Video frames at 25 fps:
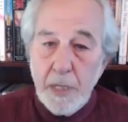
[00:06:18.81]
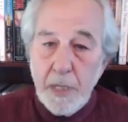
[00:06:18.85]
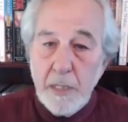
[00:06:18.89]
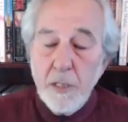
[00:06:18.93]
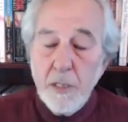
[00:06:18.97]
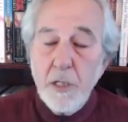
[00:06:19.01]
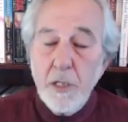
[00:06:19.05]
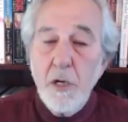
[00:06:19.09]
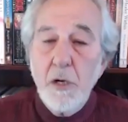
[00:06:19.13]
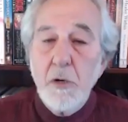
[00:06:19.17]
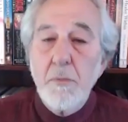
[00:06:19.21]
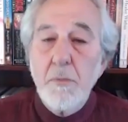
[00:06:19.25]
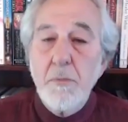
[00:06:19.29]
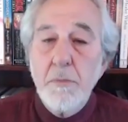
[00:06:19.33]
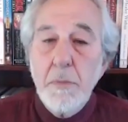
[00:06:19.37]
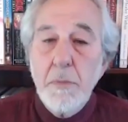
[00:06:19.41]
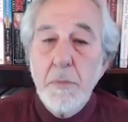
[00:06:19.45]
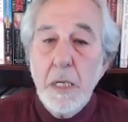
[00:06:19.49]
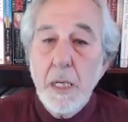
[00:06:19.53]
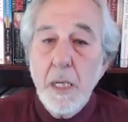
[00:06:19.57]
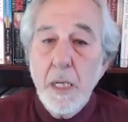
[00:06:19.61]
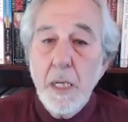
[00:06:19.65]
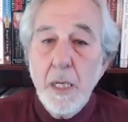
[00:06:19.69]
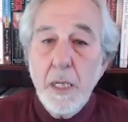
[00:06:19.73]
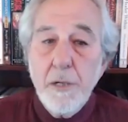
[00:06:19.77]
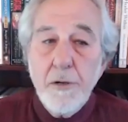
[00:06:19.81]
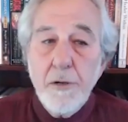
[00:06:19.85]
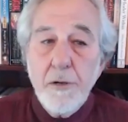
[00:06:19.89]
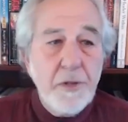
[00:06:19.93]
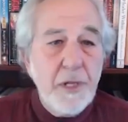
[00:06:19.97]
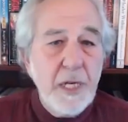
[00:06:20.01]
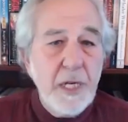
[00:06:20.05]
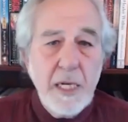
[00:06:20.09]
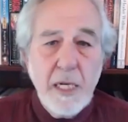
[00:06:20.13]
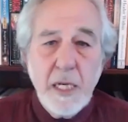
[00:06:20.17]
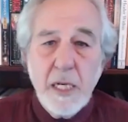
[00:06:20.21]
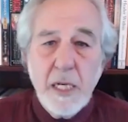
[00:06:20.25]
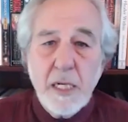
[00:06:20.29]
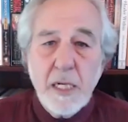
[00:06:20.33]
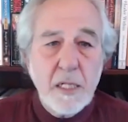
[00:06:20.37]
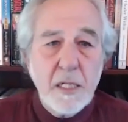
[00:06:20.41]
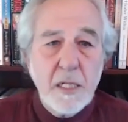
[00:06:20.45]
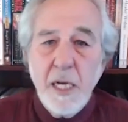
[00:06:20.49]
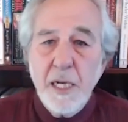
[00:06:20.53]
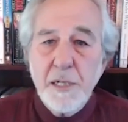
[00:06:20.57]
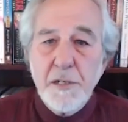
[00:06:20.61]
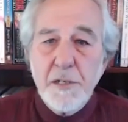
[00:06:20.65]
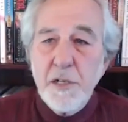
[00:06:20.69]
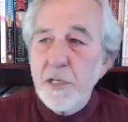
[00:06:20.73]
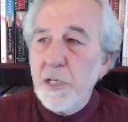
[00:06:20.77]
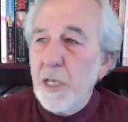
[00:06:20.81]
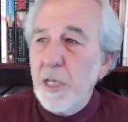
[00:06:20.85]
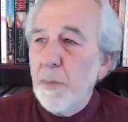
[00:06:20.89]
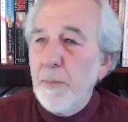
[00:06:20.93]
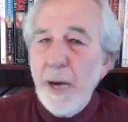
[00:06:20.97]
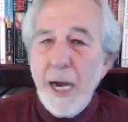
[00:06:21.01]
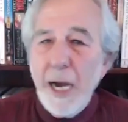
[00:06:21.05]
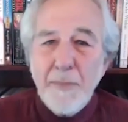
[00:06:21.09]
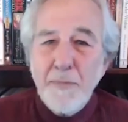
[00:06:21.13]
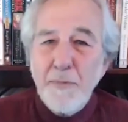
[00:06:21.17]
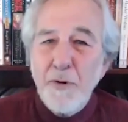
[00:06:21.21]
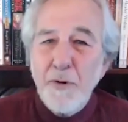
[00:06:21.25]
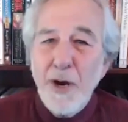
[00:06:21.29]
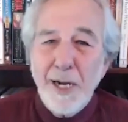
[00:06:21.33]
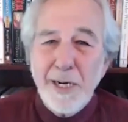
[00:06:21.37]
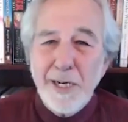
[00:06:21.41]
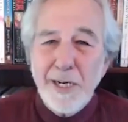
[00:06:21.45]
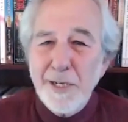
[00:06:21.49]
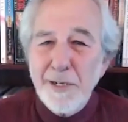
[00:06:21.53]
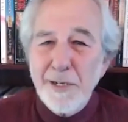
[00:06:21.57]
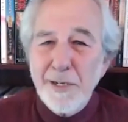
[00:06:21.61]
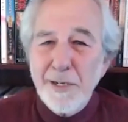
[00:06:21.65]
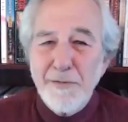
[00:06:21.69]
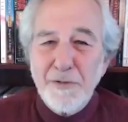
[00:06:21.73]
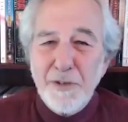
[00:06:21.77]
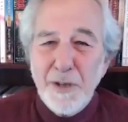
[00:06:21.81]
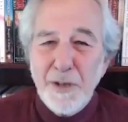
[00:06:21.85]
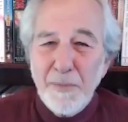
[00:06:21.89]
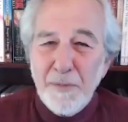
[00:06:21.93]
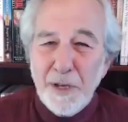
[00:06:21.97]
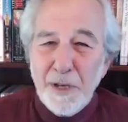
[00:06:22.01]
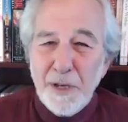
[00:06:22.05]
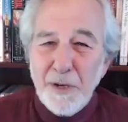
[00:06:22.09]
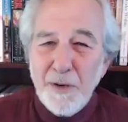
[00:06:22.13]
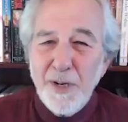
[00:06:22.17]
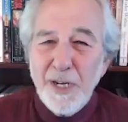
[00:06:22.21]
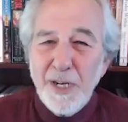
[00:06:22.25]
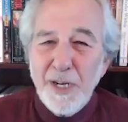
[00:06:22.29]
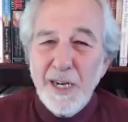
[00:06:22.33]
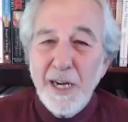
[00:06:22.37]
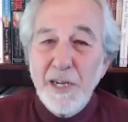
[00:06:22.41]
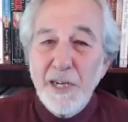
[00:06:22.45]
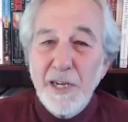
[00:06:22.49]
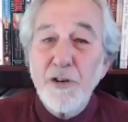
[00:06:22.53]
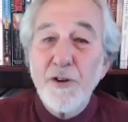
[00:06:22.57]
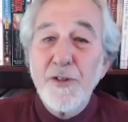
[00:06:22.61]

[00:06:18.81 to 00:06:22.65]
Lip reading: So your thinking is not just a byproduct of something going on.